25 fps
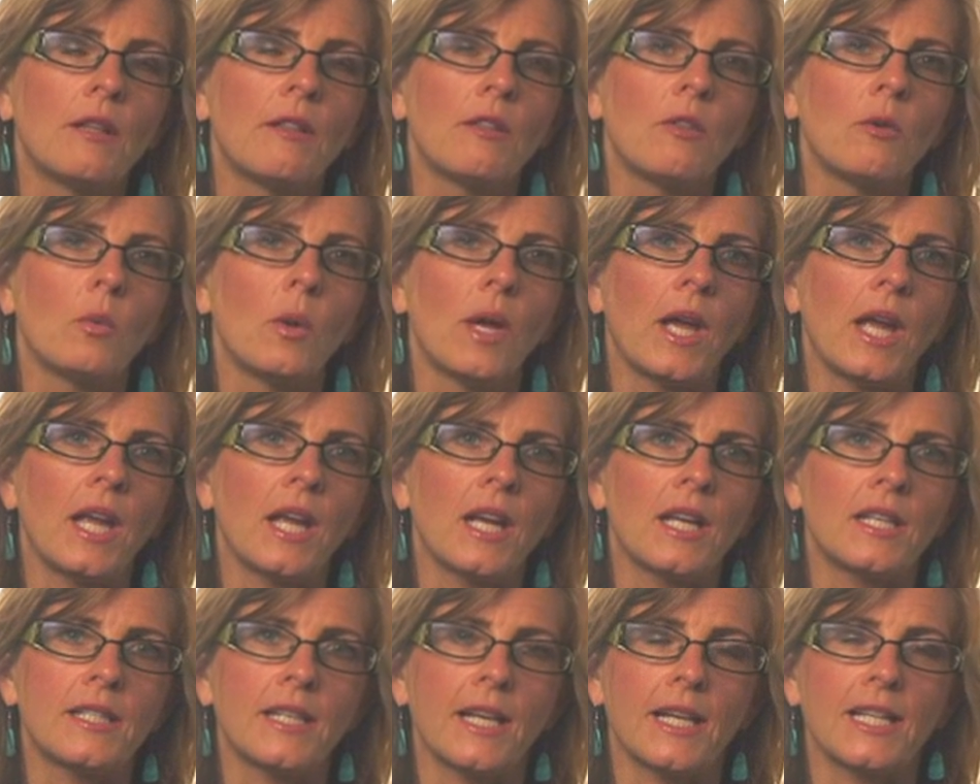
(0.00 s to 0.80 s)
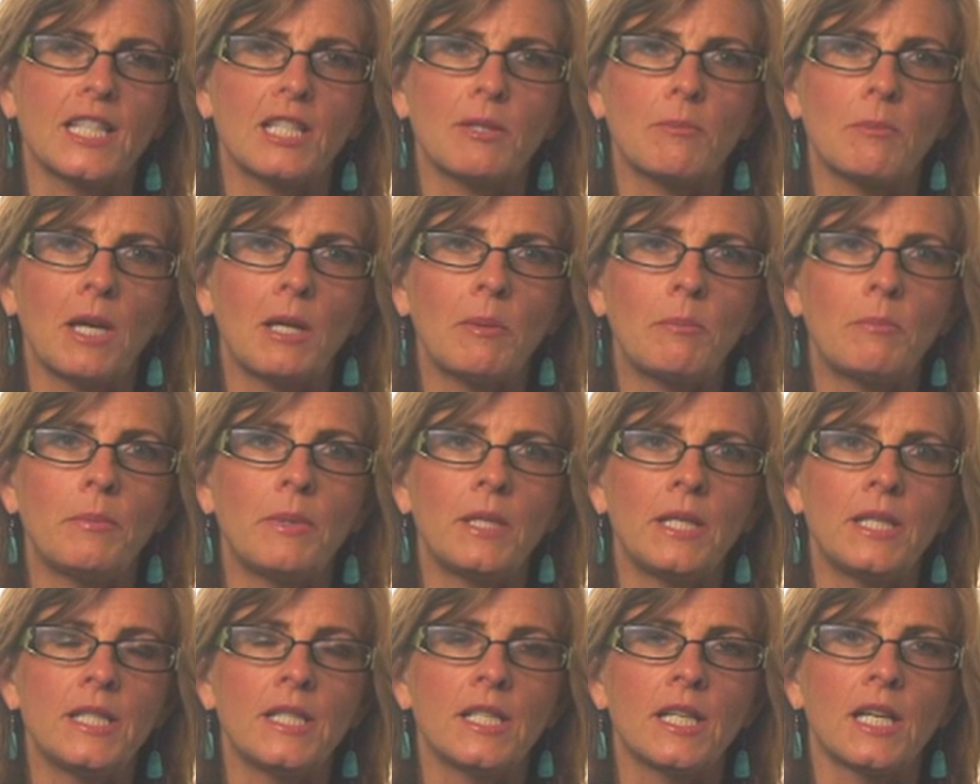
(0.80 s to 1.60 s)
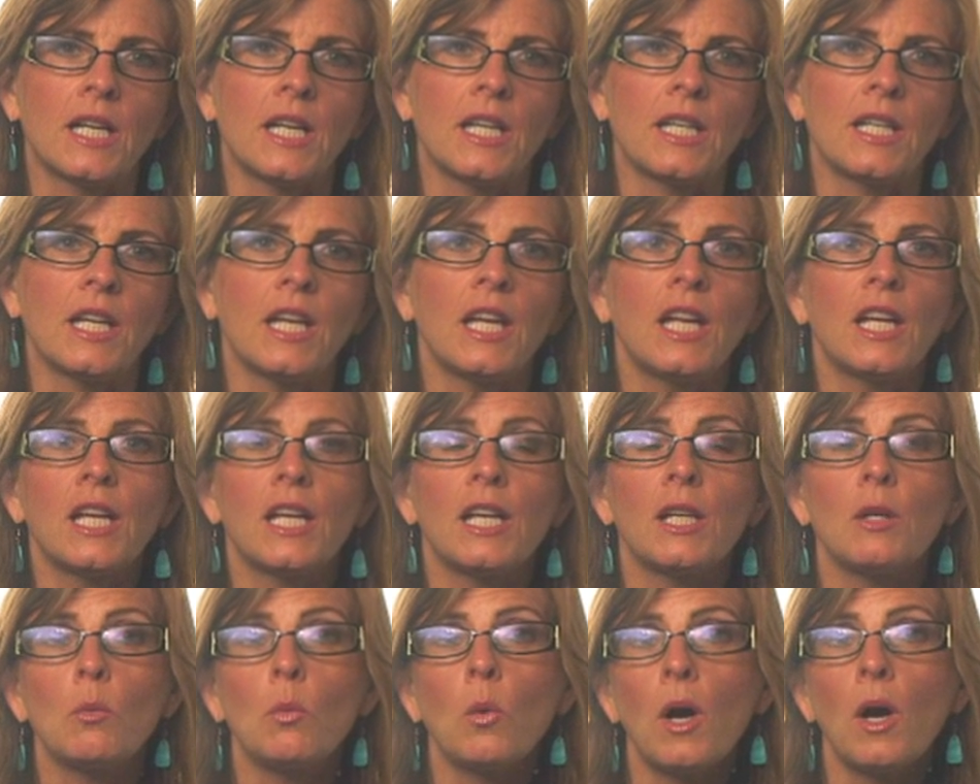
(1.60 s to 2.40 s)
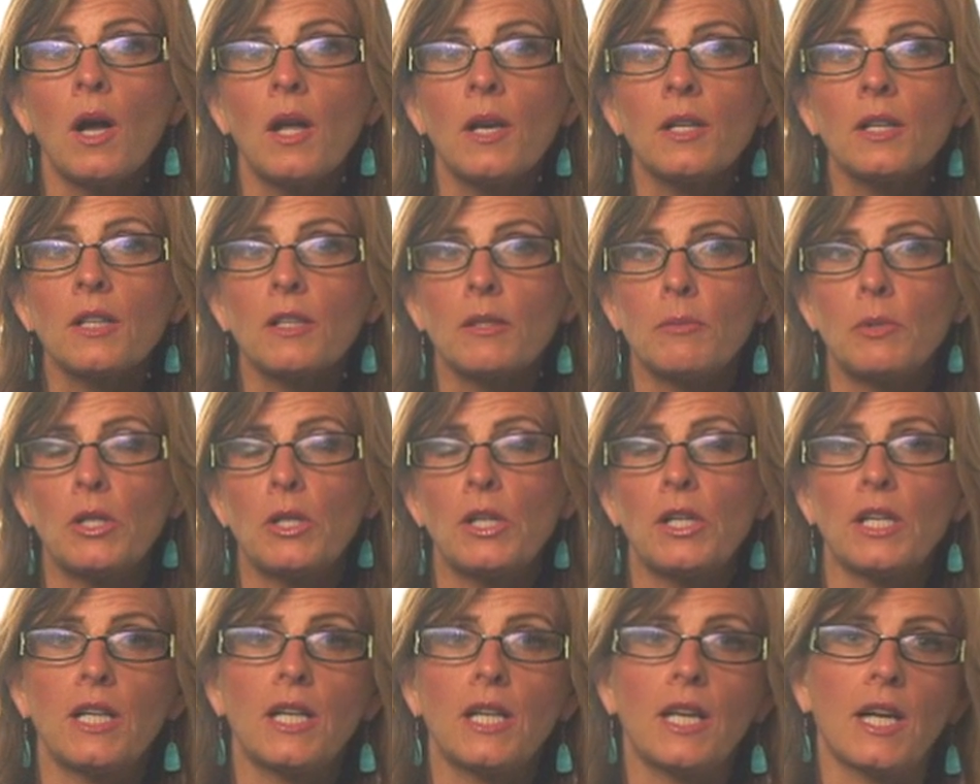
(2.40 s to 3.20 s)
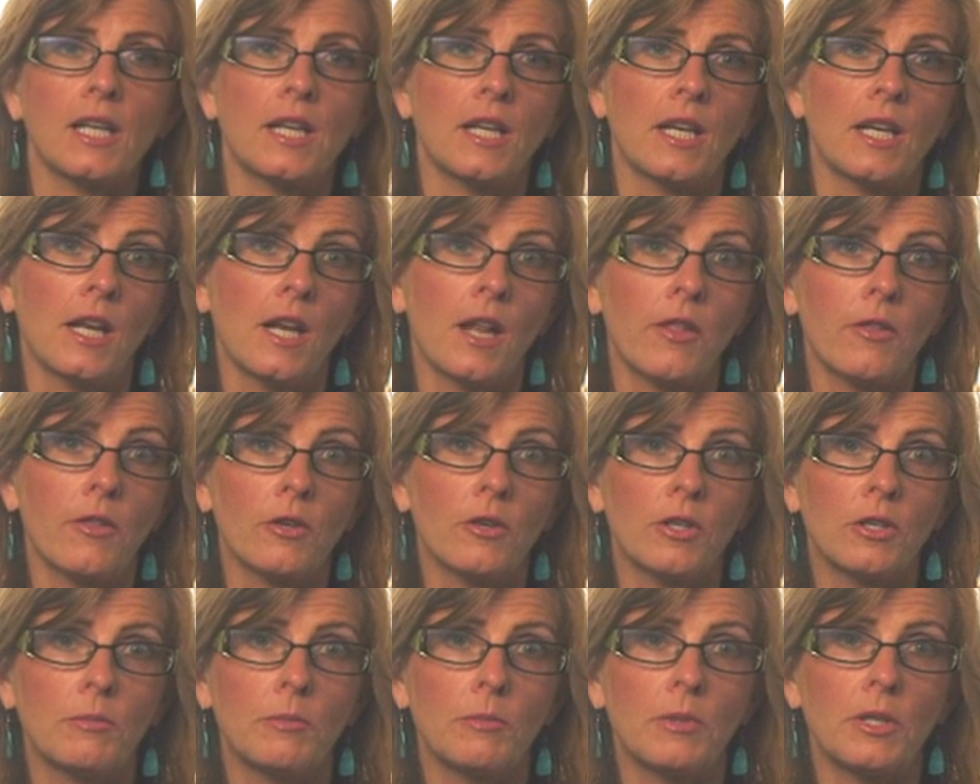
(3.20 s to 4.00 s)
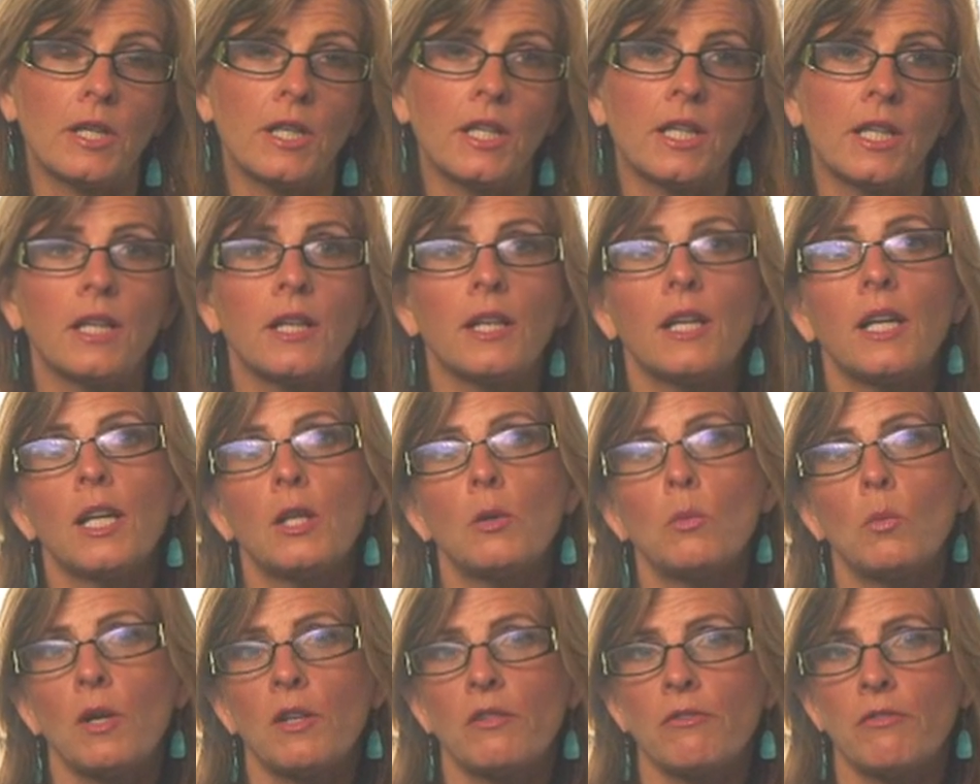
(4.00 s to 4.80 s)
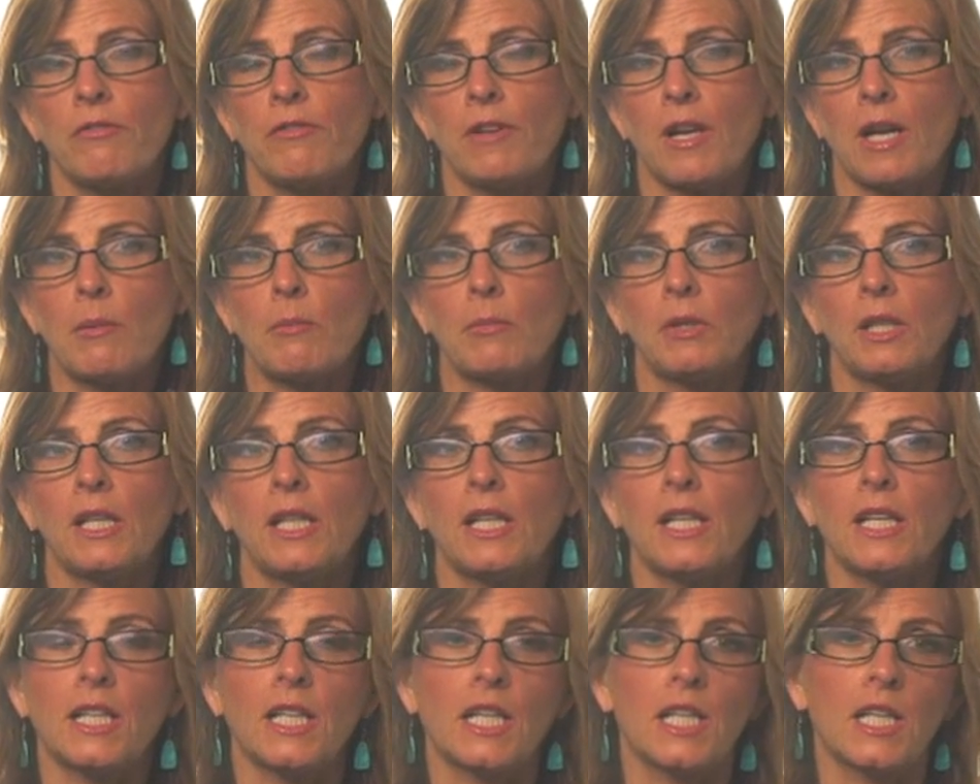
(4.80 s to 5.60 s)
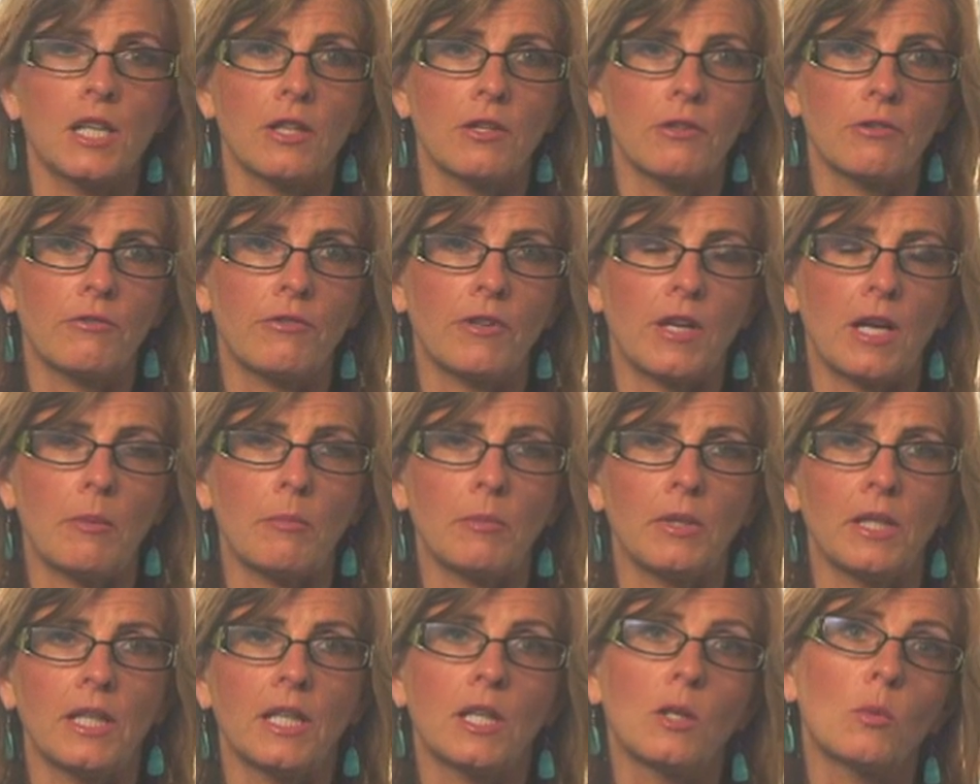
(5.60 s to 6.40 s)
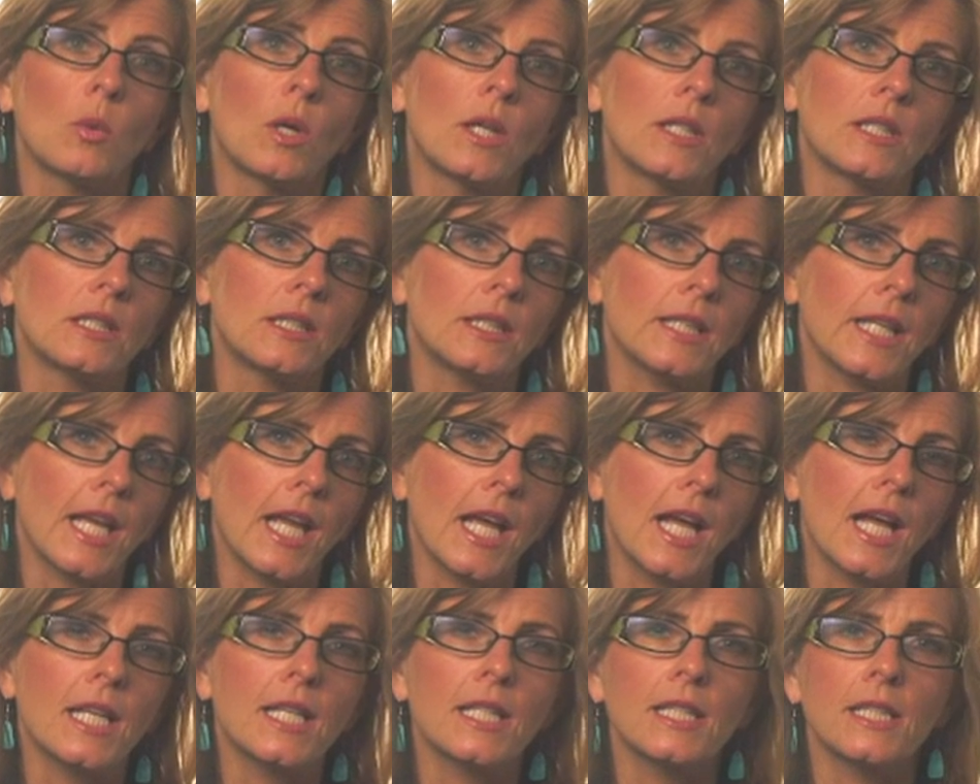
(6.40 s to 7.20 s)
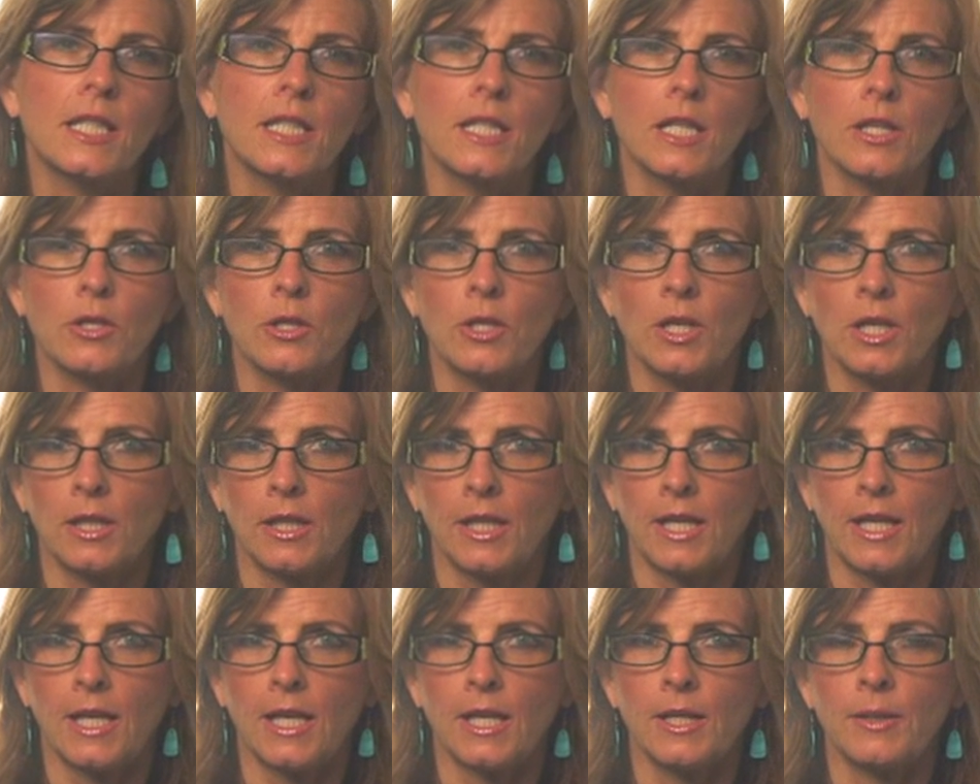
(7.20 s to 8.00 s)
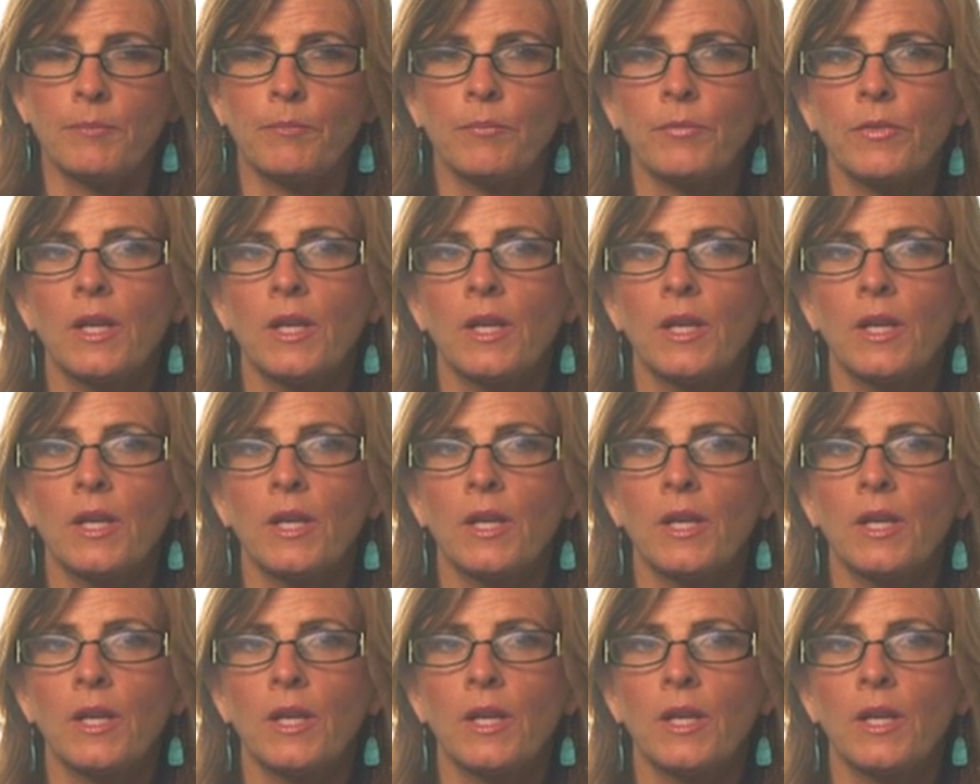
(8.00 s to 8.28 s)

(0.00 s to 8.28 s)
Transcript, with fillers: the way a dance might be done in one community and in another community, in one family and another family, in one clan and another clan.